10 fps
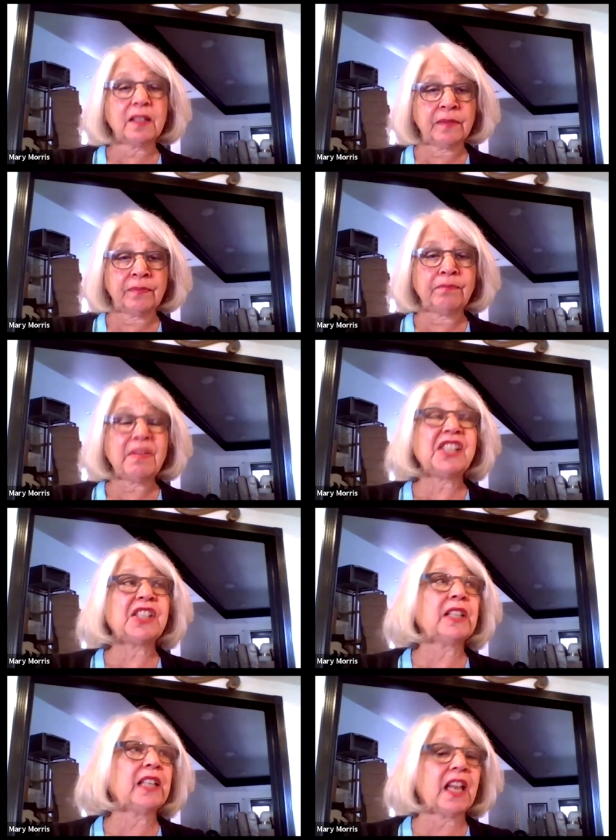
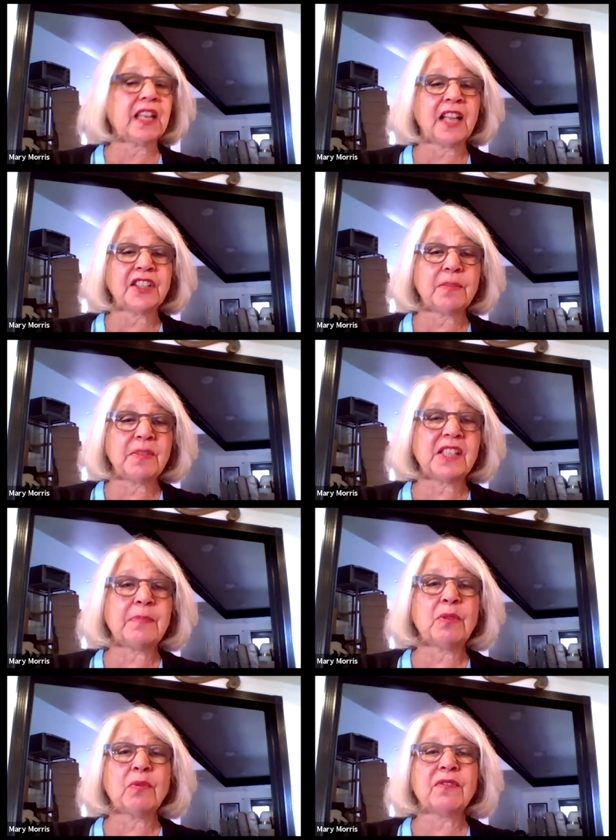basically, I got to the
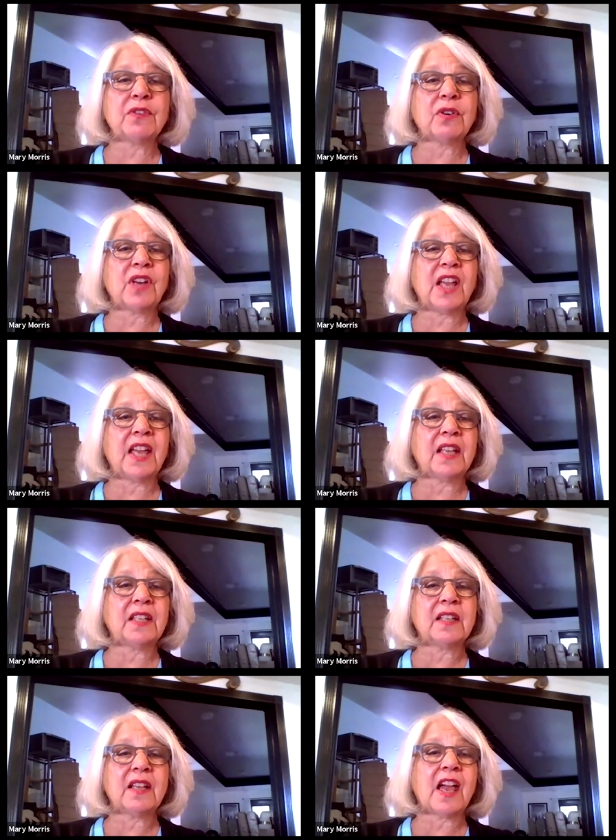Mississippi River
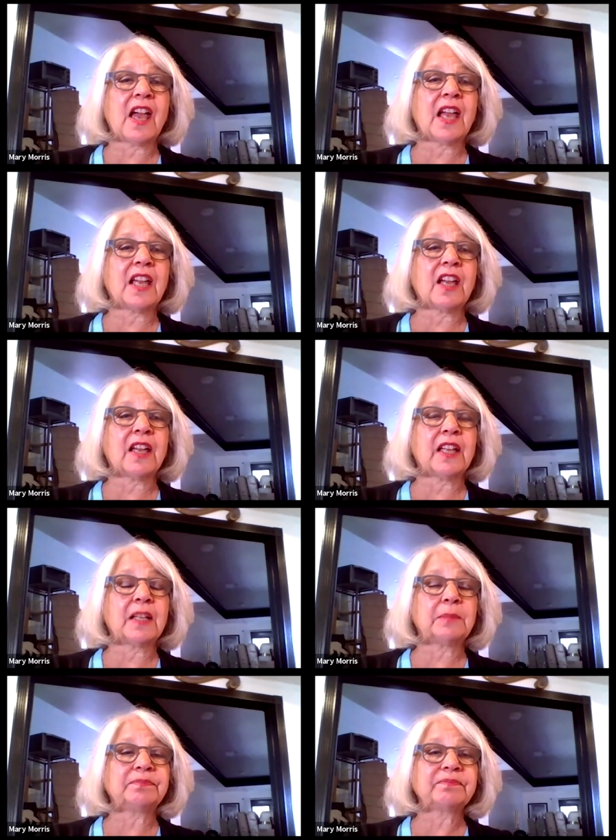and I,
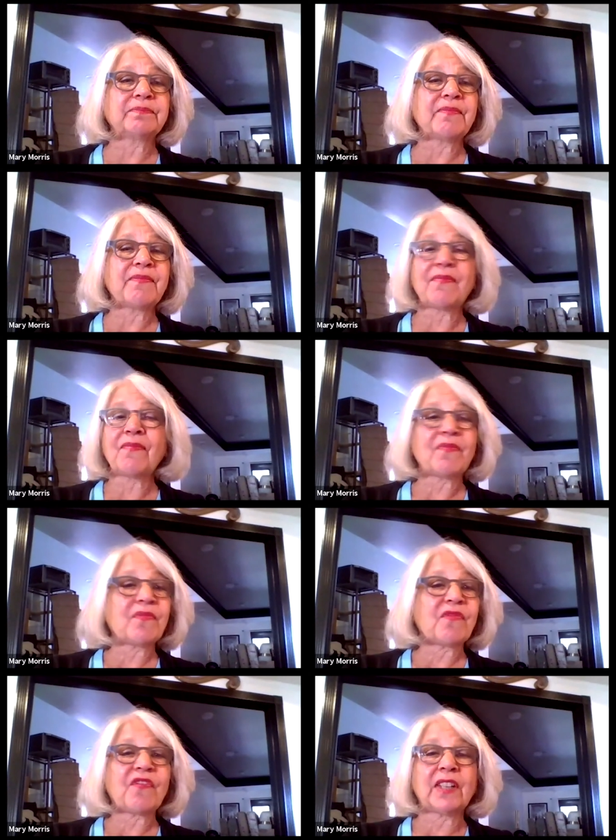um,
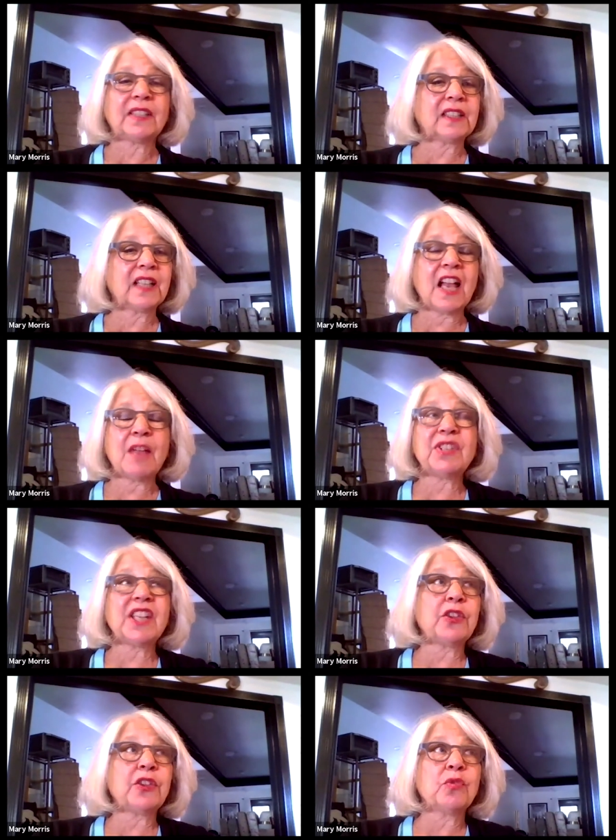I was
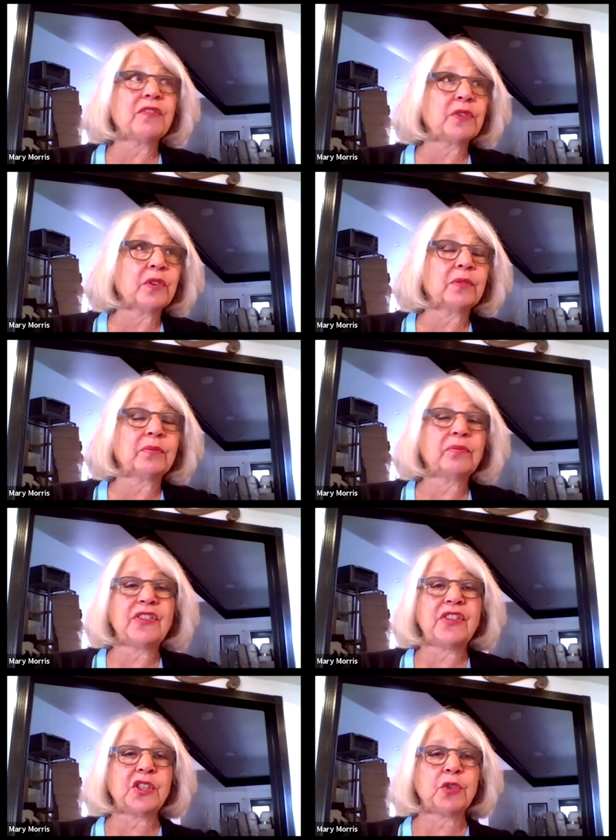on the river with
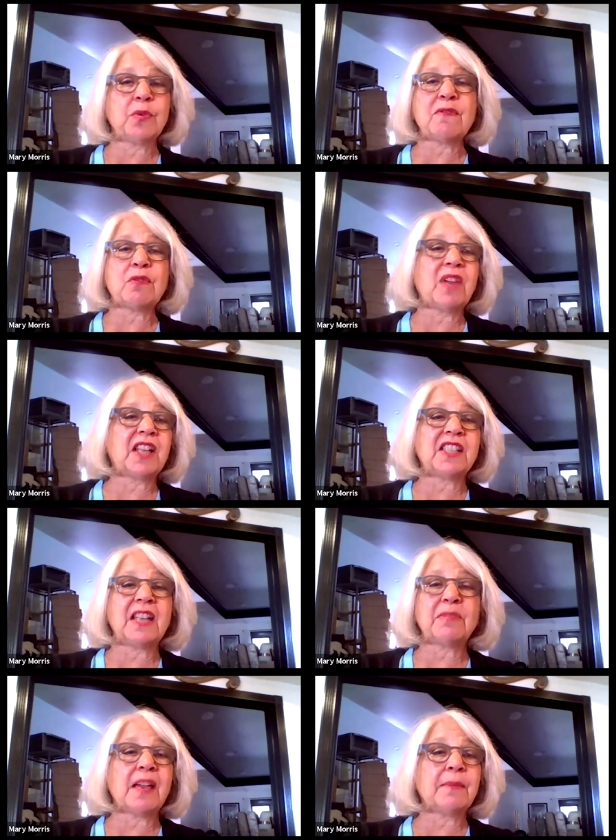these two river rats
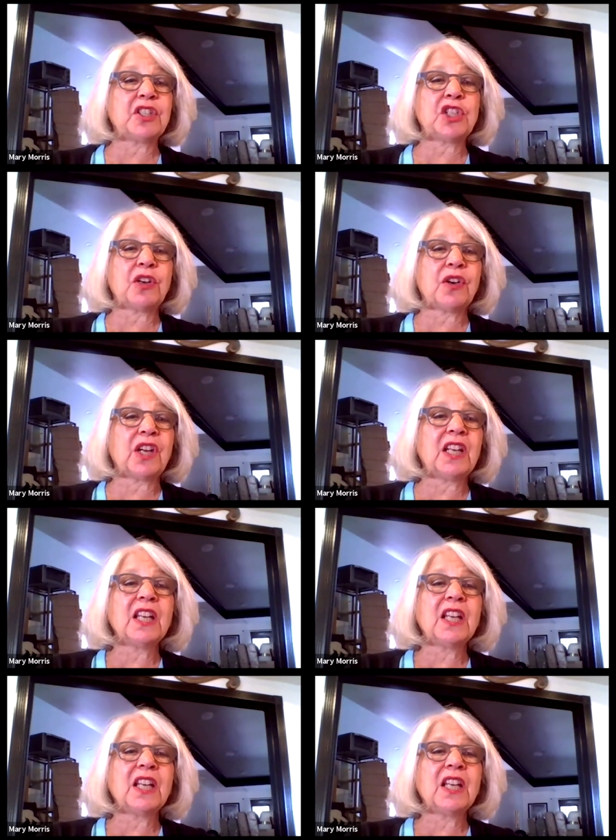named Tom and Jerry.